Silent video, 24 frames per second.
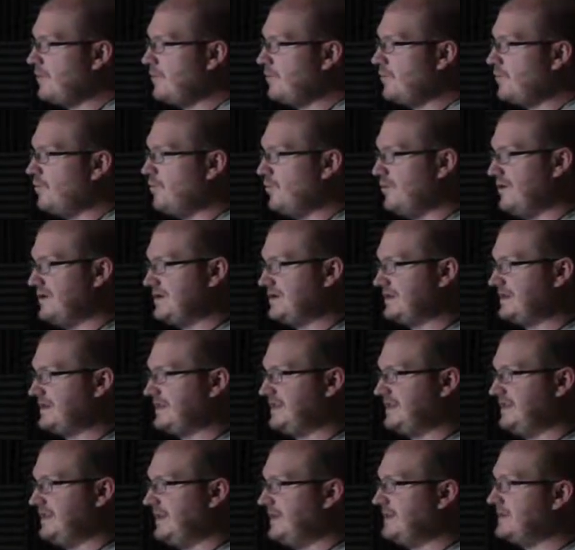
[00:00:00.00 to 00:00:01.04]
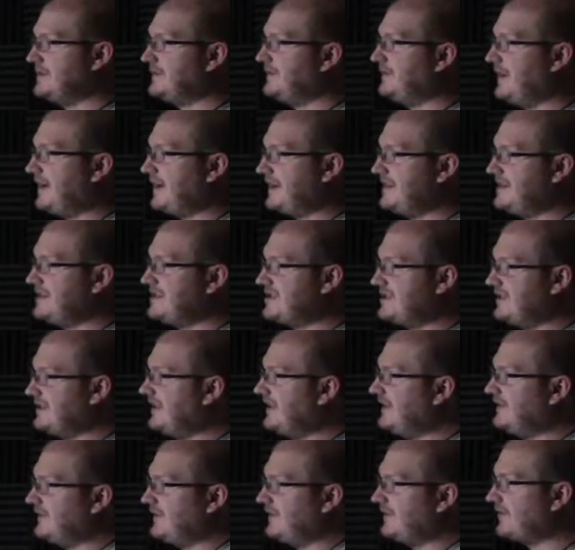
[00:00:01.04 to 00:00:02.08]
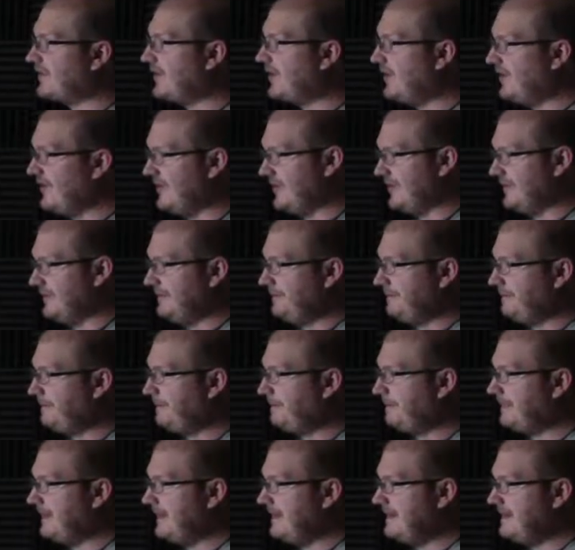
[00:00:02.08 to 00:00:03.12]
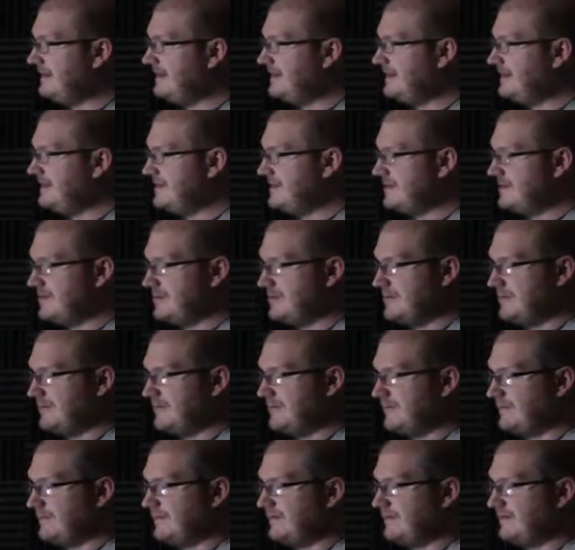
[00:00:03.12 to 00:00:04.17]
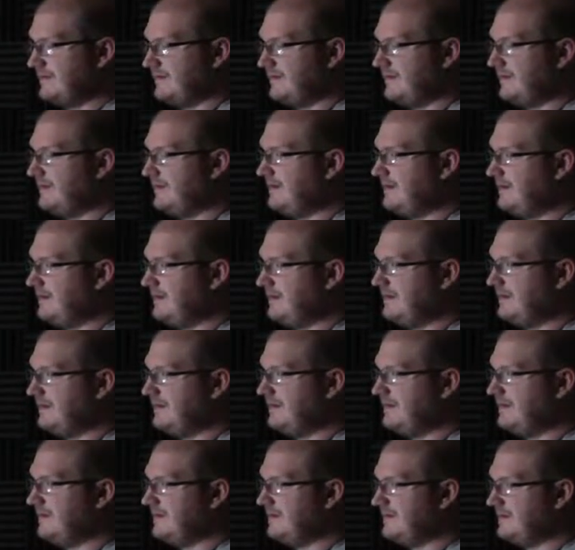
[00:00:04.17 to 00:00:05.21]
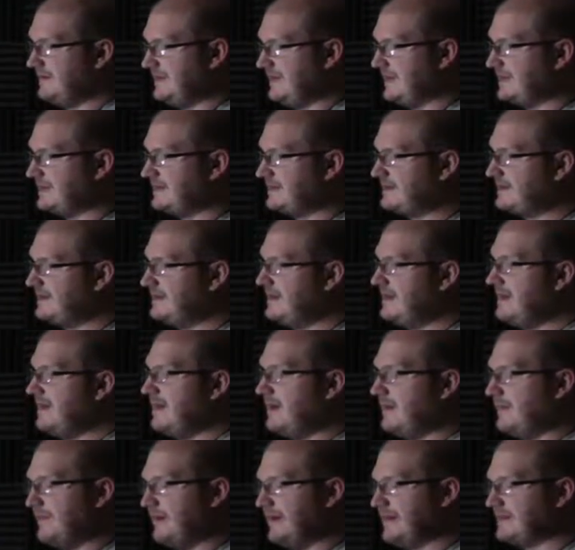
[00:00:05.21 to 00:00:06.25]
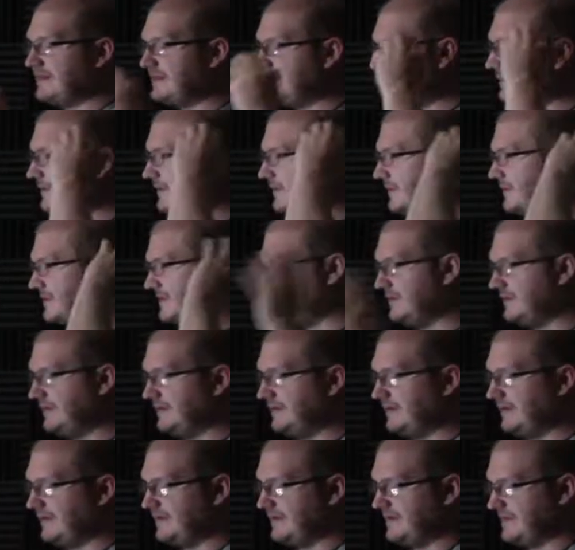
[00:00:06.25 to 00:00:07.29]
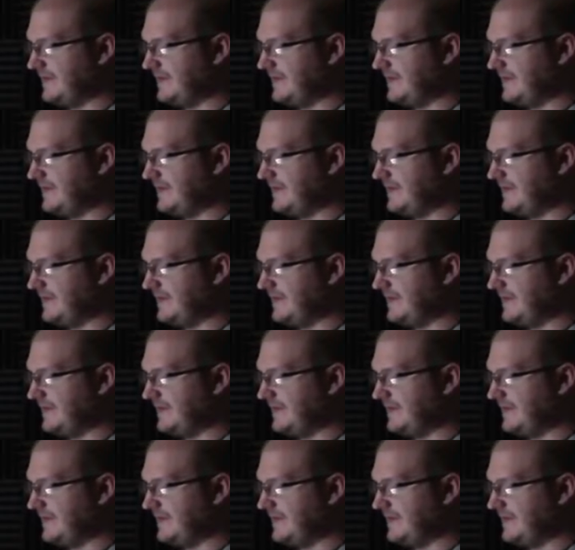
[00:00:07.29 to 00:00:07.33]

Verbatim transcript: which is the dumbest fucking shit I've ever heard. So, did the kids say it first? Yes. And then. Basically, okay. what was going on, because